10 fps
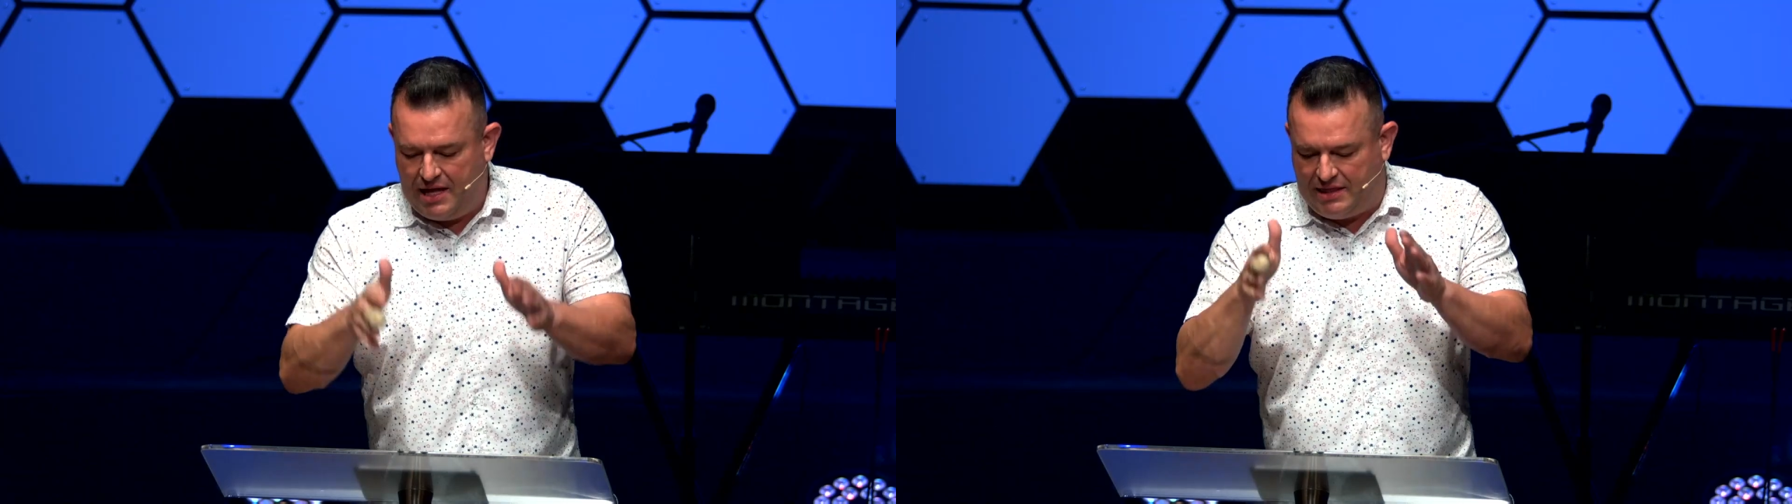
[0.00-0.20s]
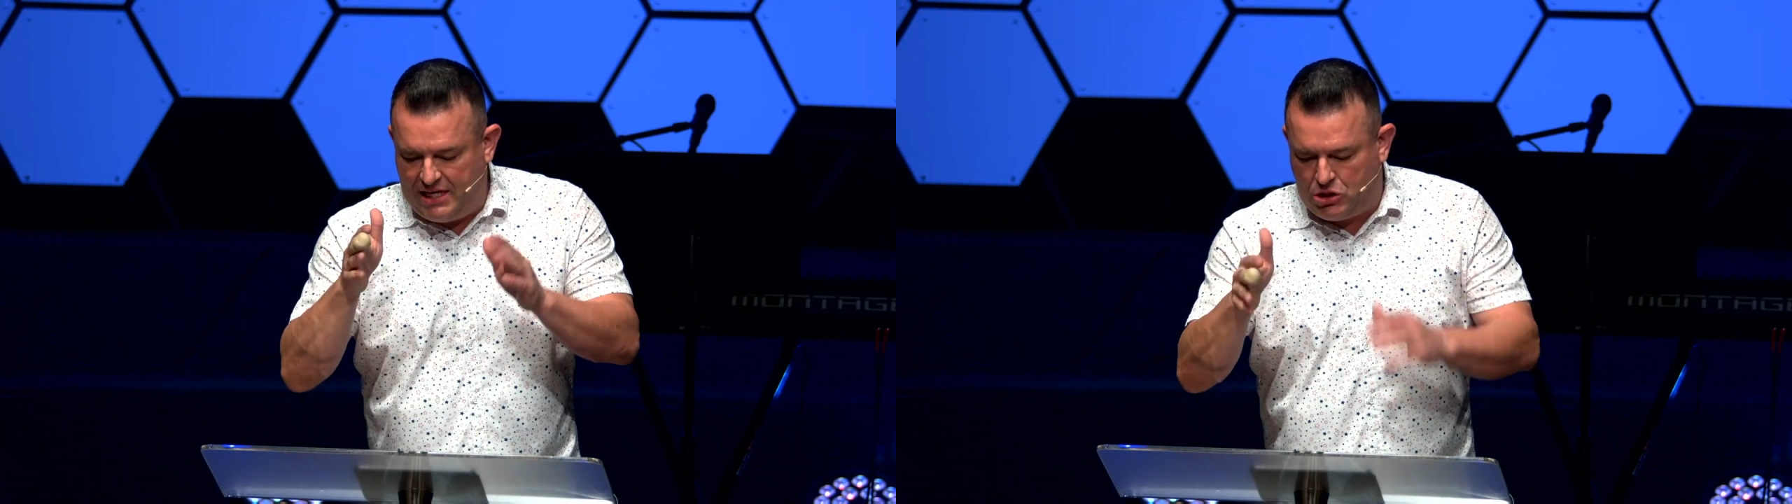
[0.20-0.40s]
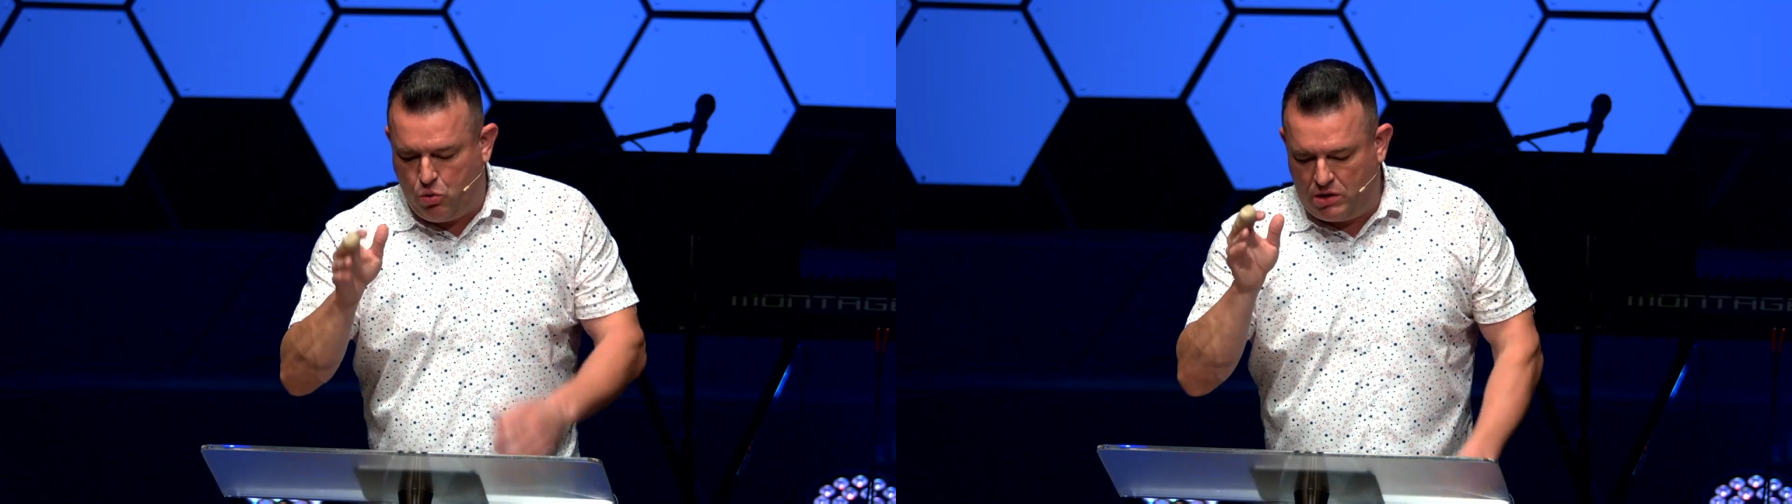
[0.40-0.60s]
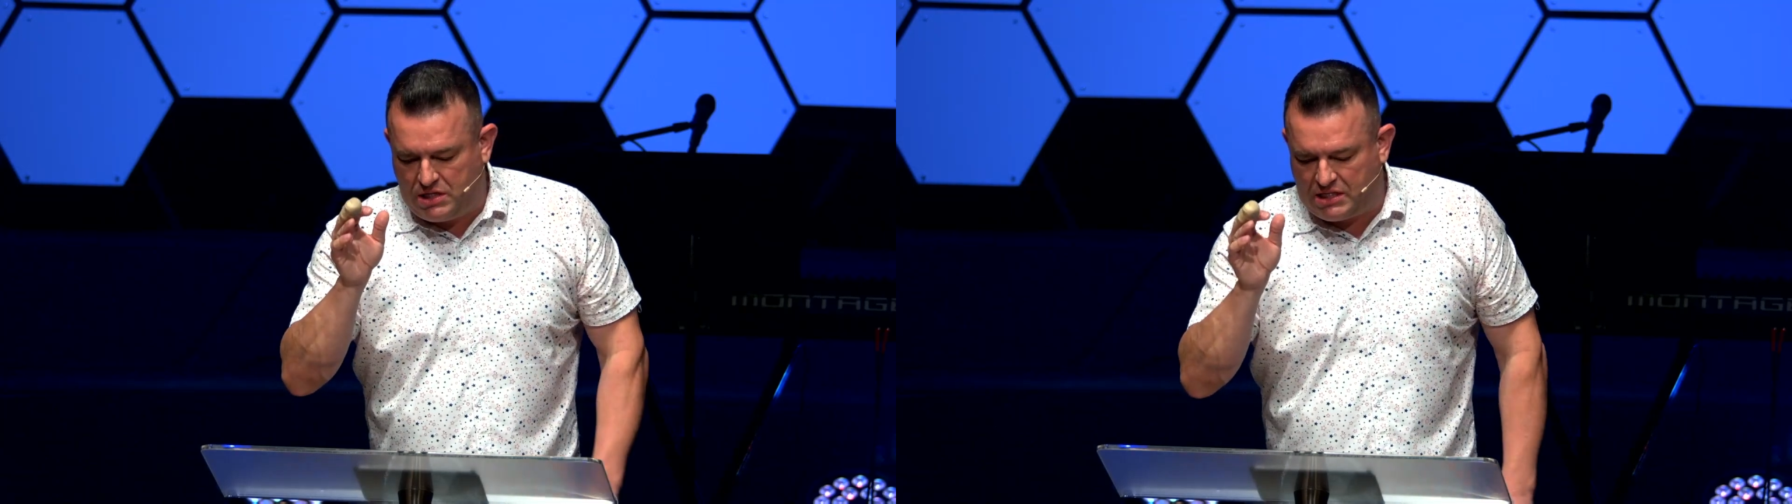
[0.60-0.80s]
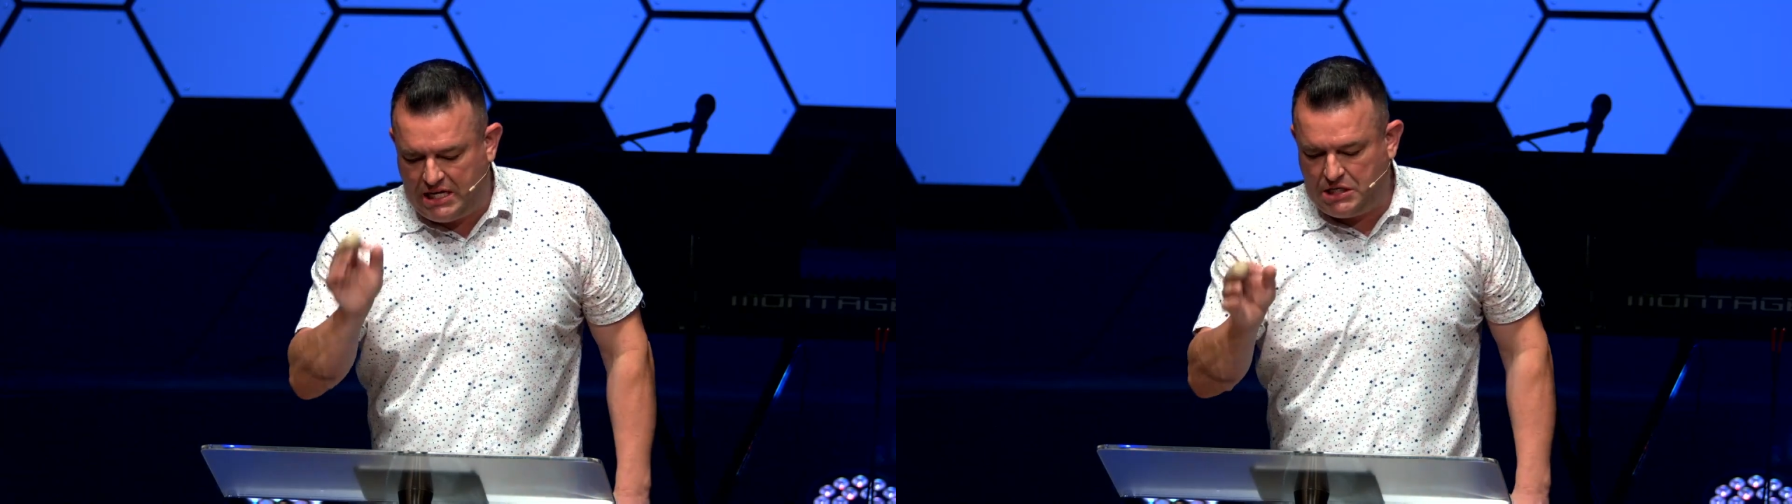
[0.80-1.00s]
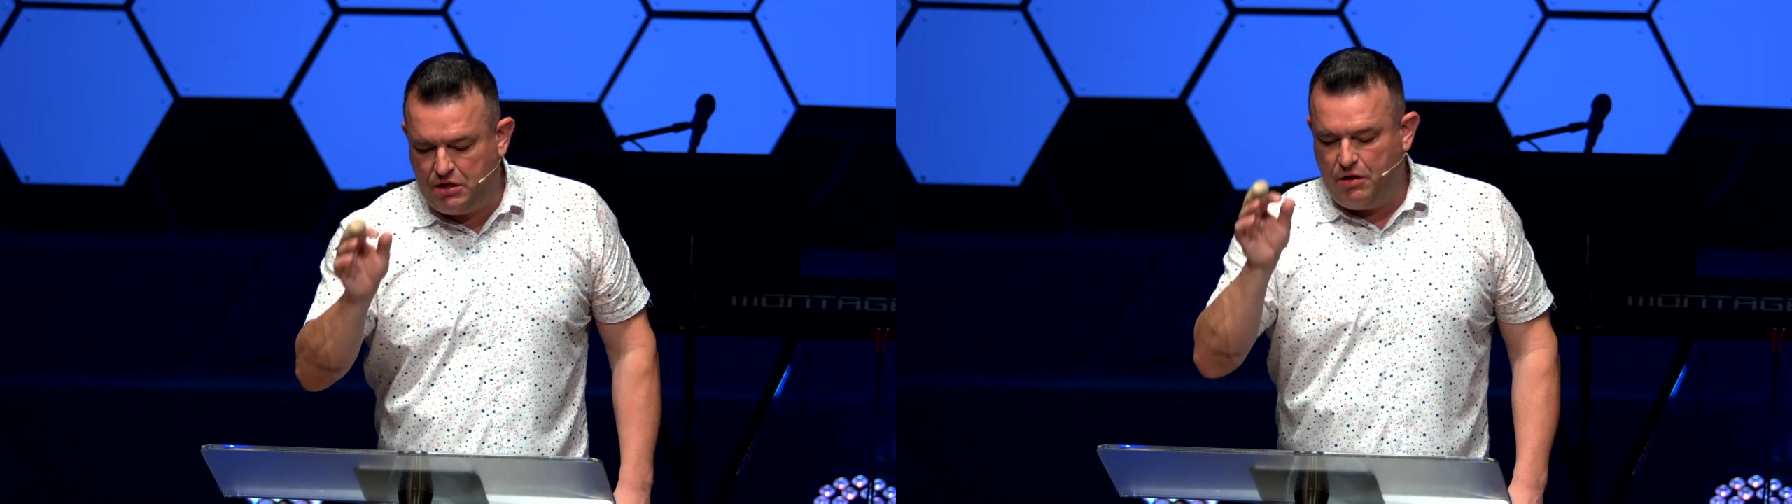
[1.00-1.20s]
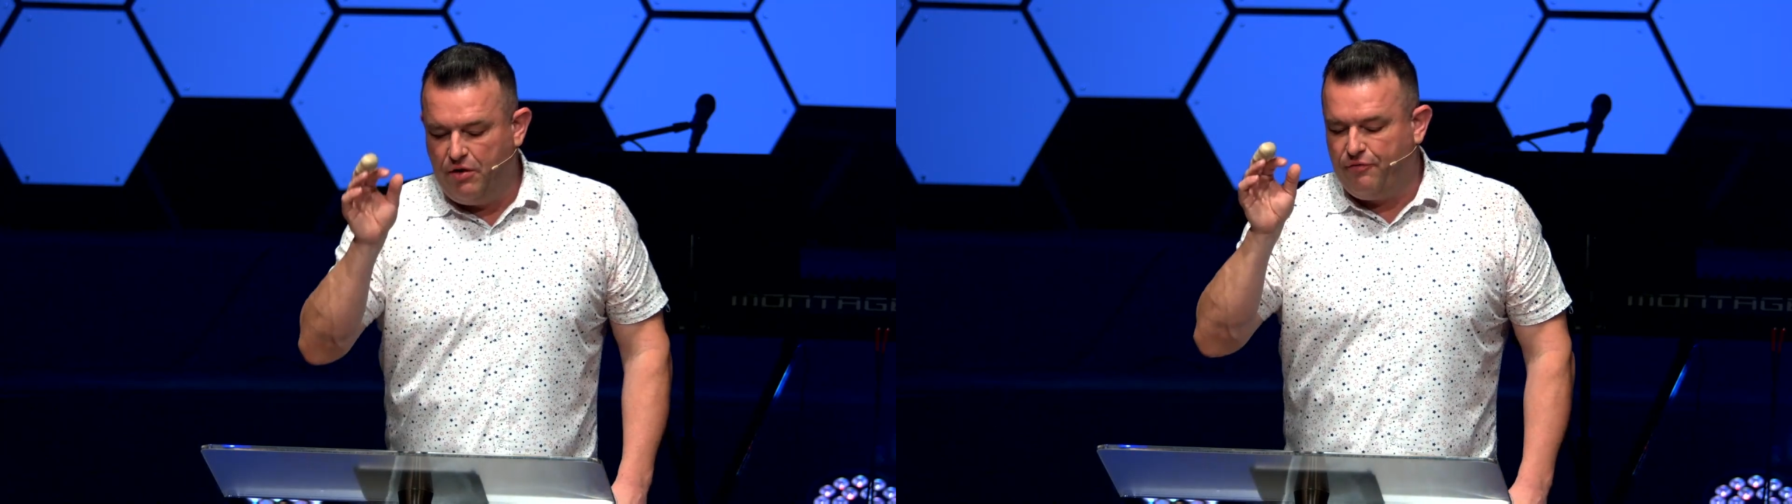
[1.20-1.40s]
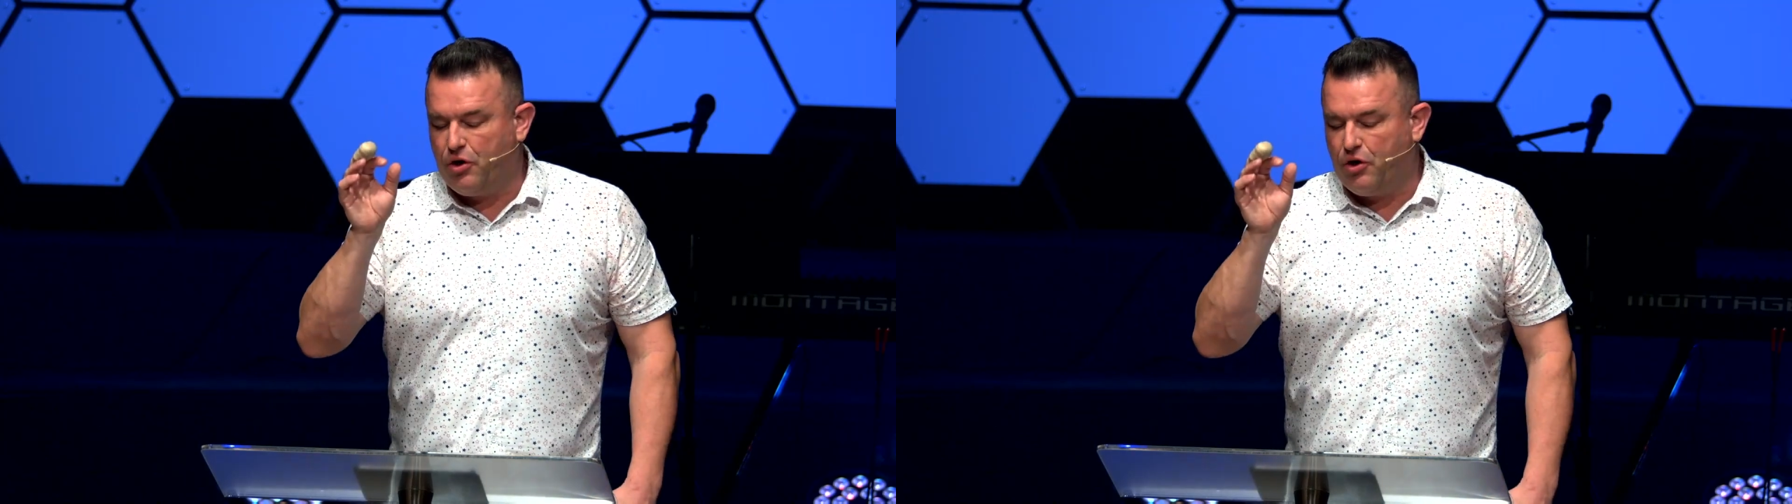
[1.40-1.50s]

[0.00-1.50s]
that this was the season